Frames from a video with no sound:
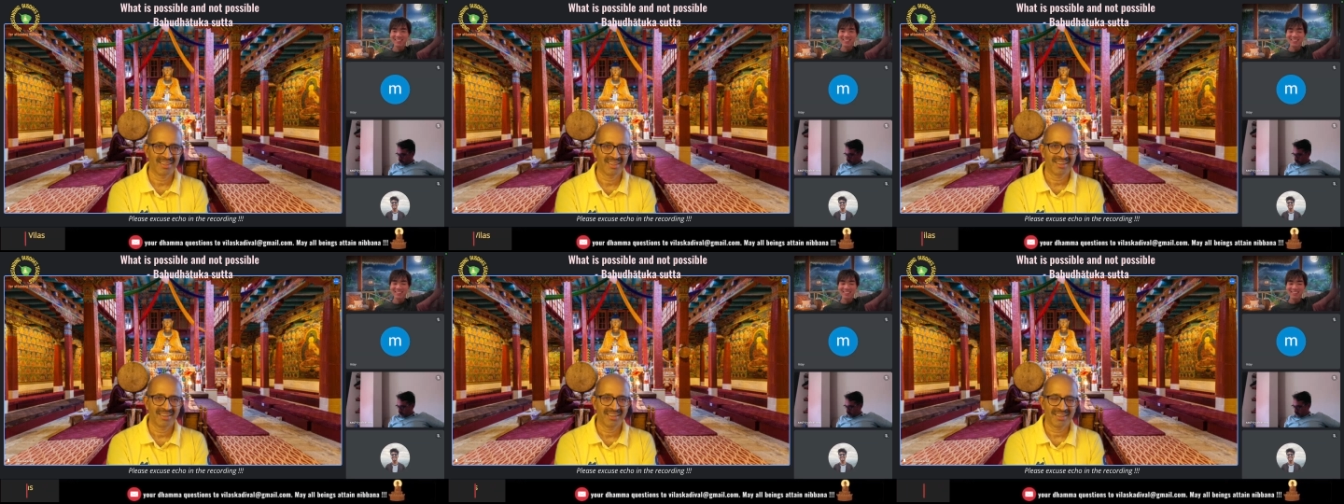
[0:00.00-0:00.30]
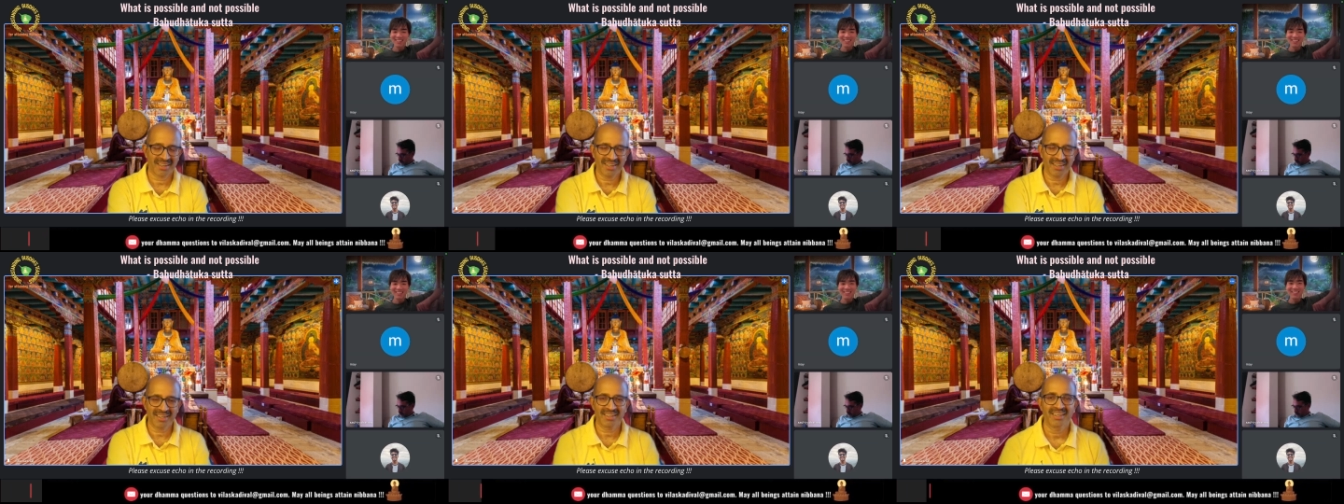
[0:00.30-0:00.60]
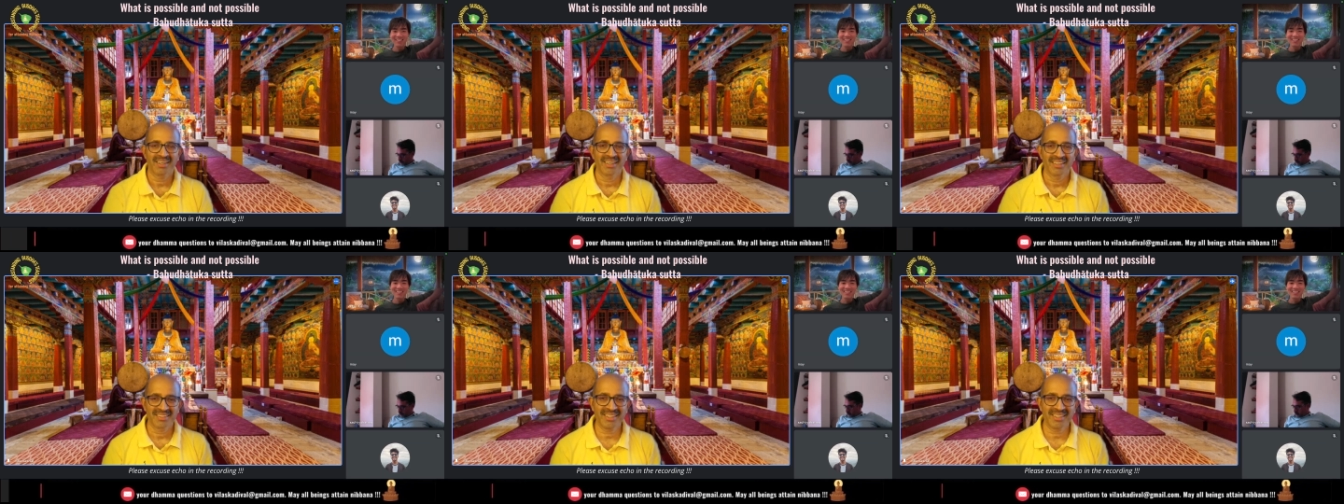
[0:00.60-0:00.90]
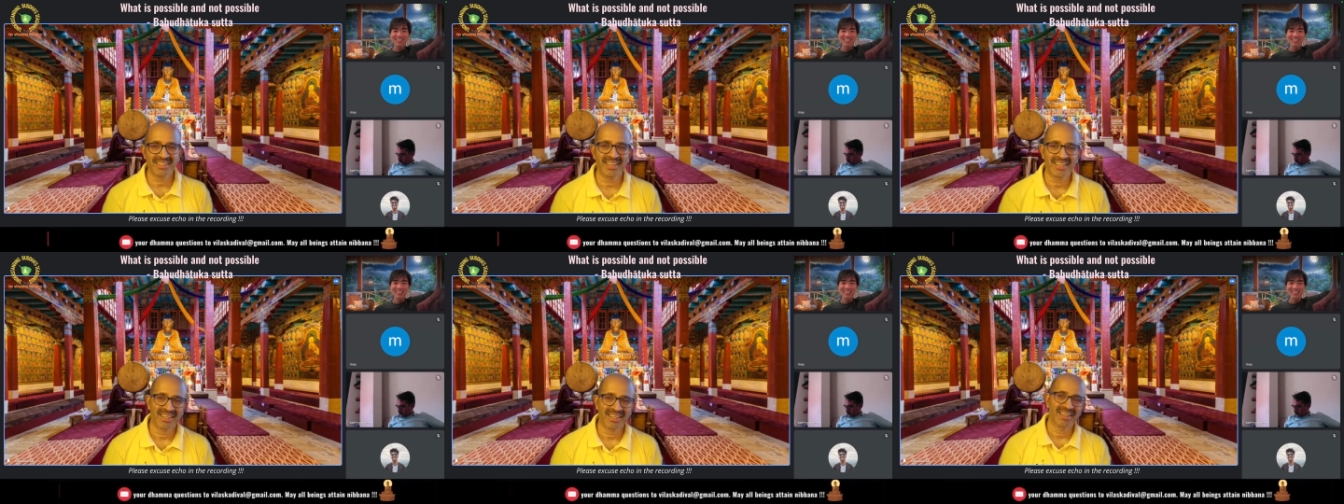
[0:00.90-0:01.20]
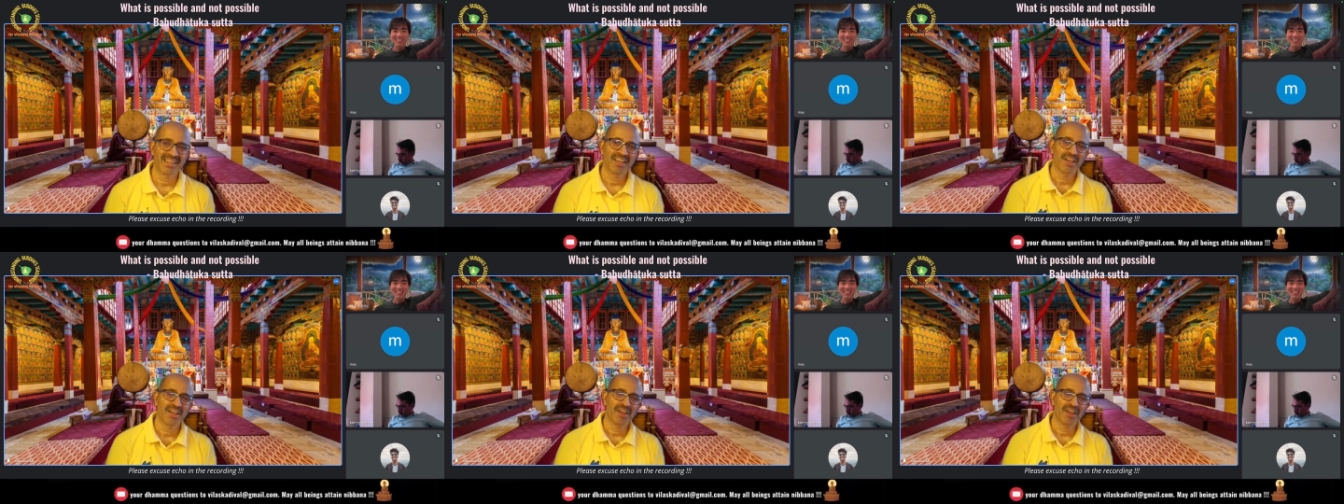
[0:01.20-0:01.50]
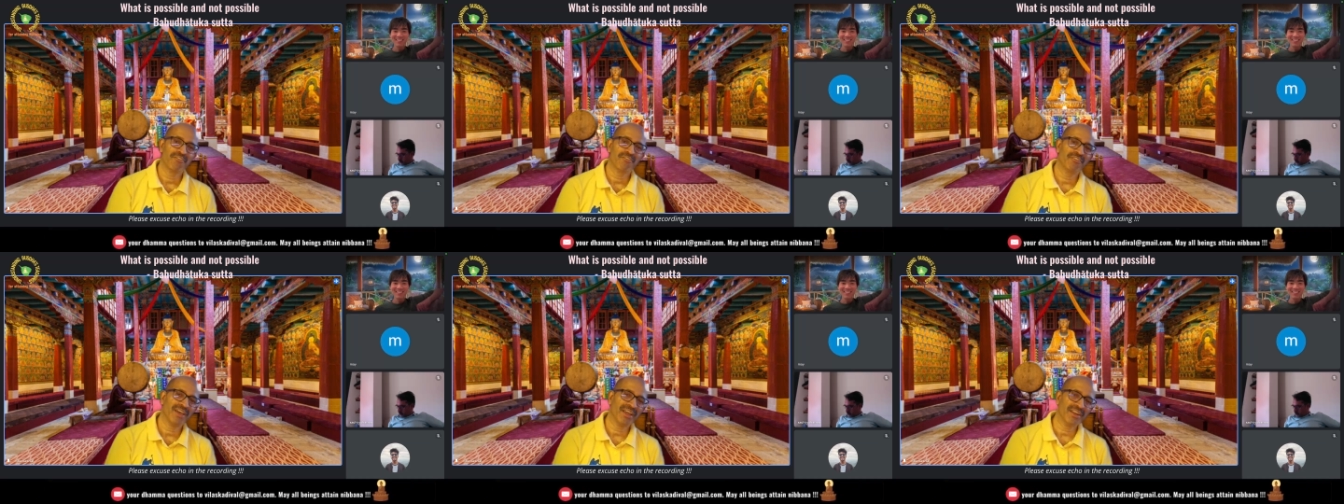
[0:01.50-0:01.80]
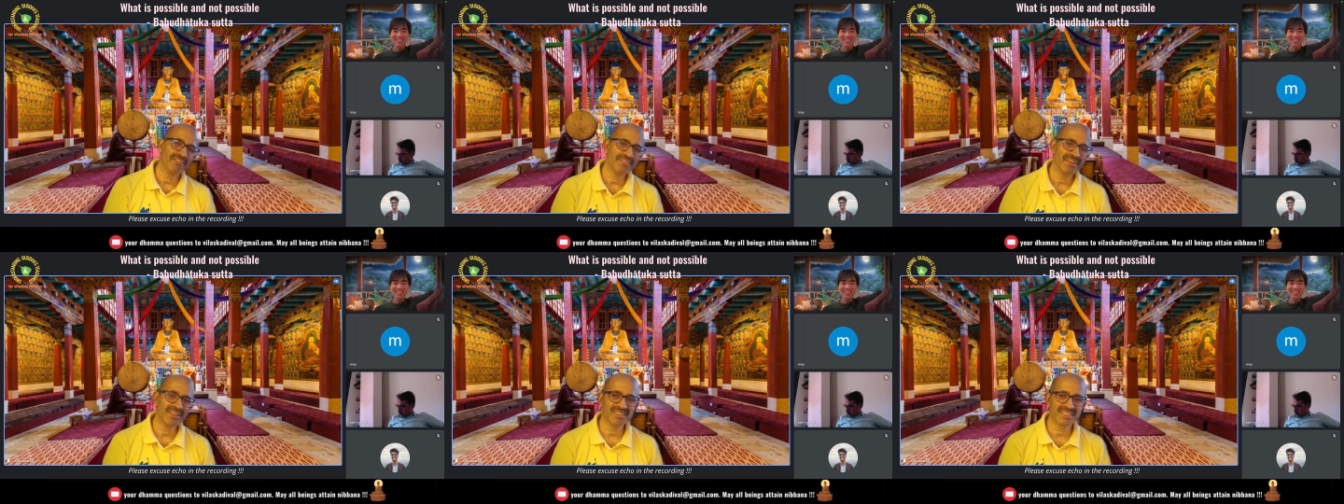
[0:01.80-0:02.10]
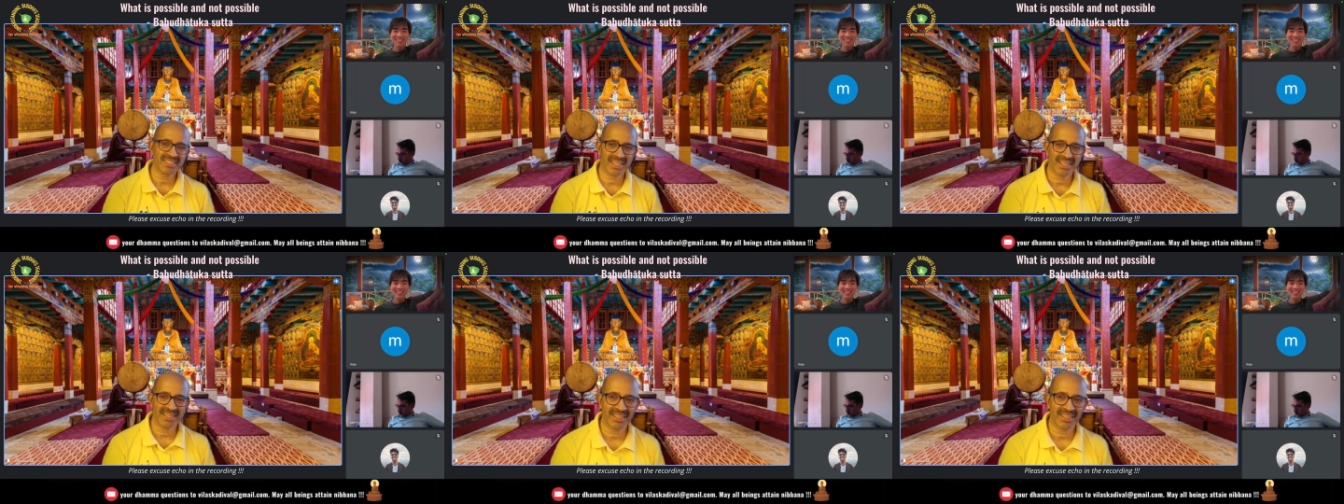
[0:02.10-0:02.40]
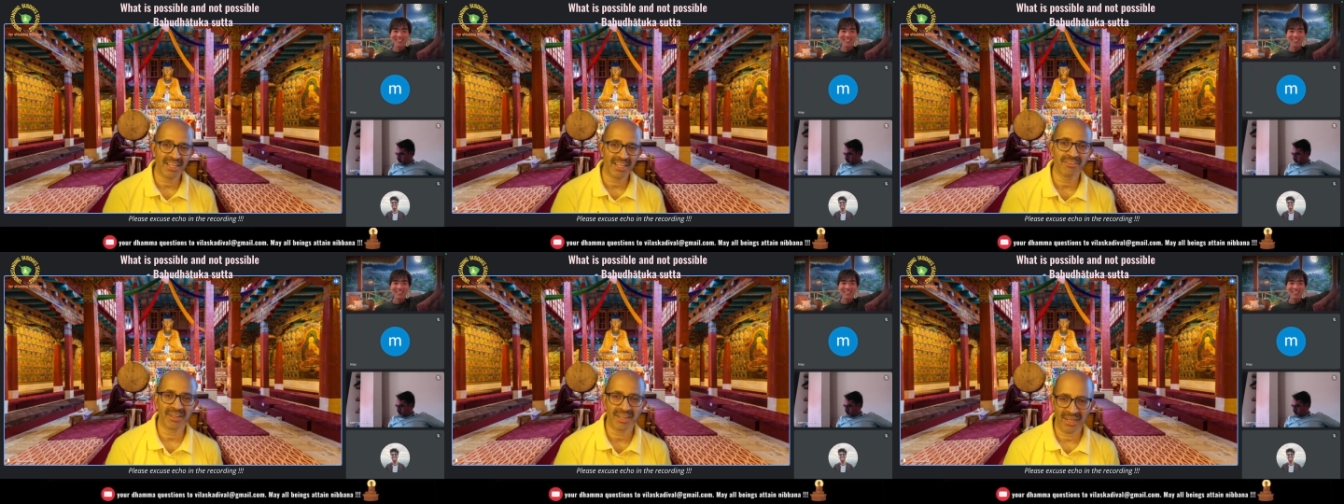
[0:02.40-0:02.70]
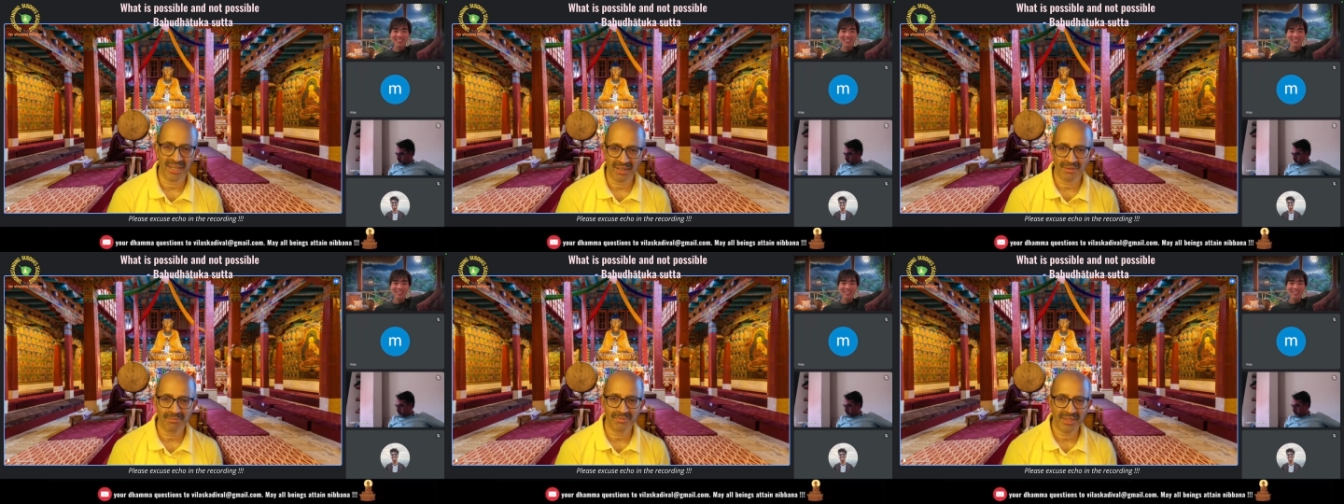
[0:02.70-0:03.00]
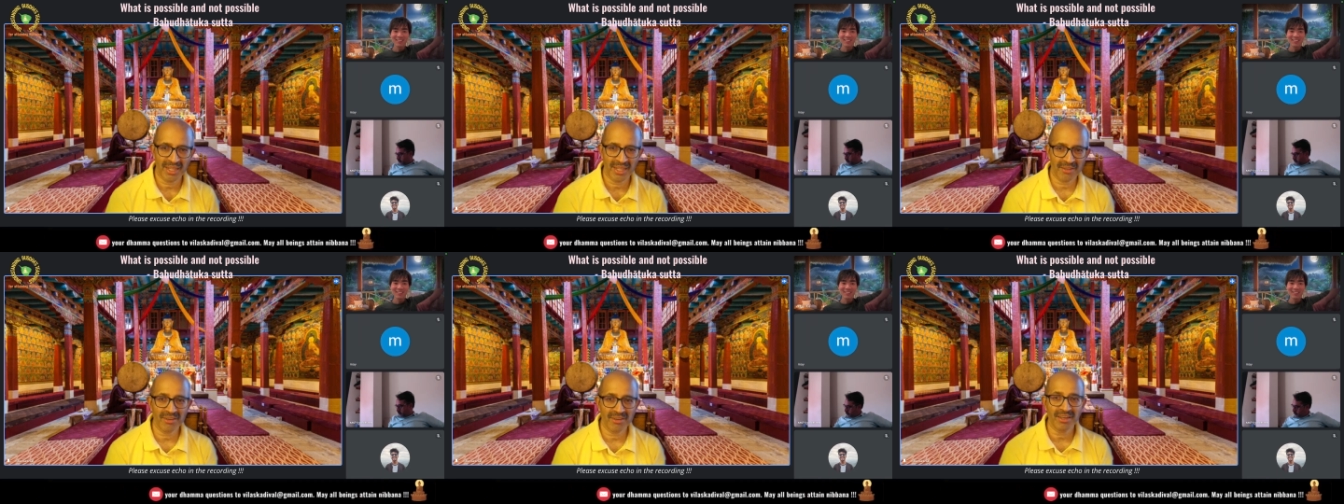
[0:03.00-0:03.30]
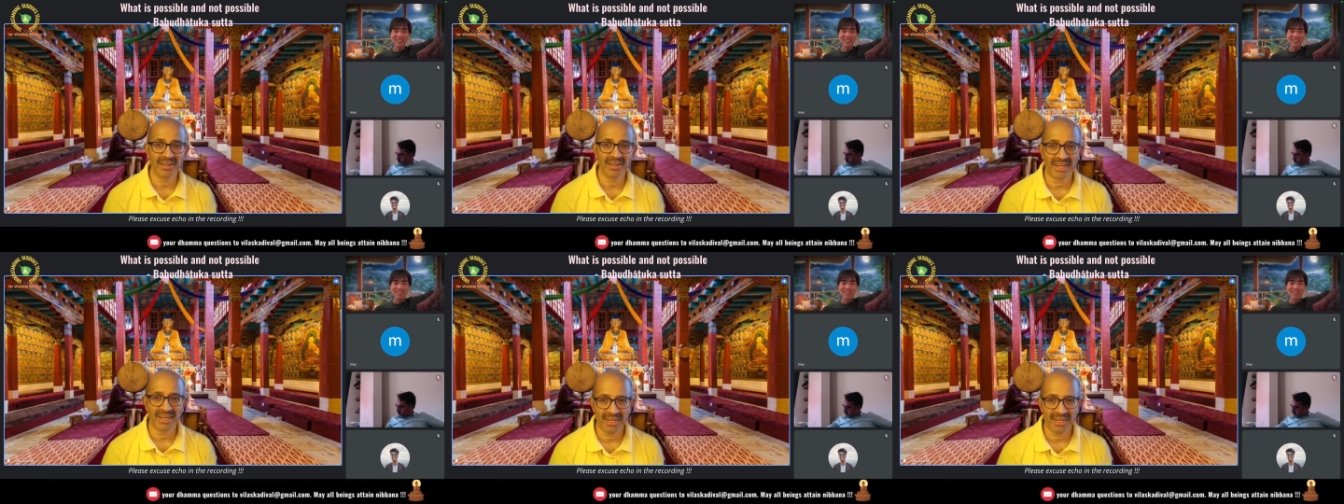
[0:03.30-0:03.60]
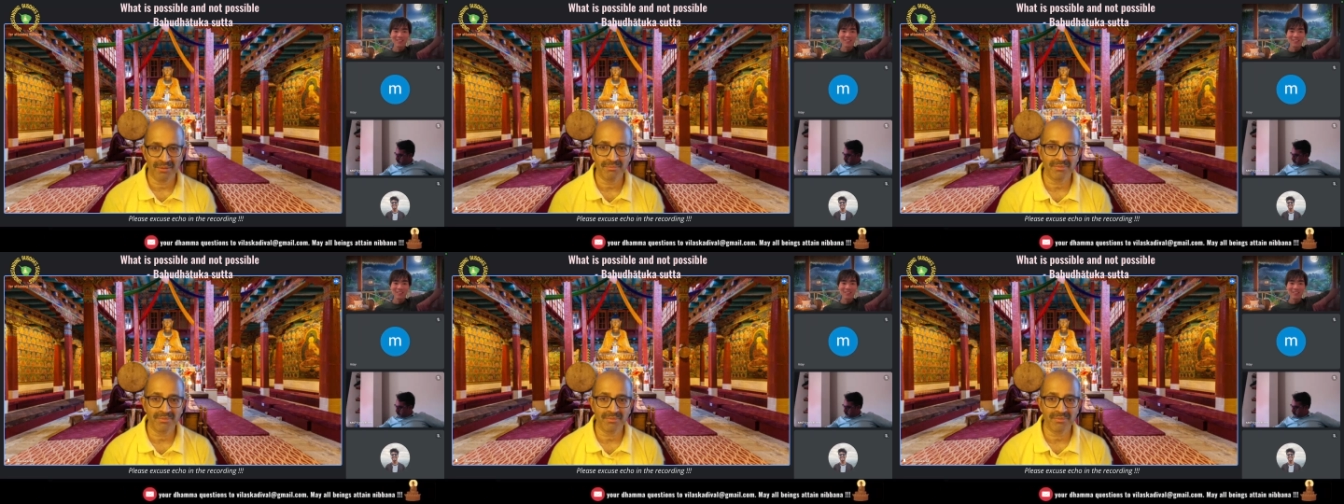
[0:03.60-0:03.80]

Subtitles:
Right? See, when we say Deva realm,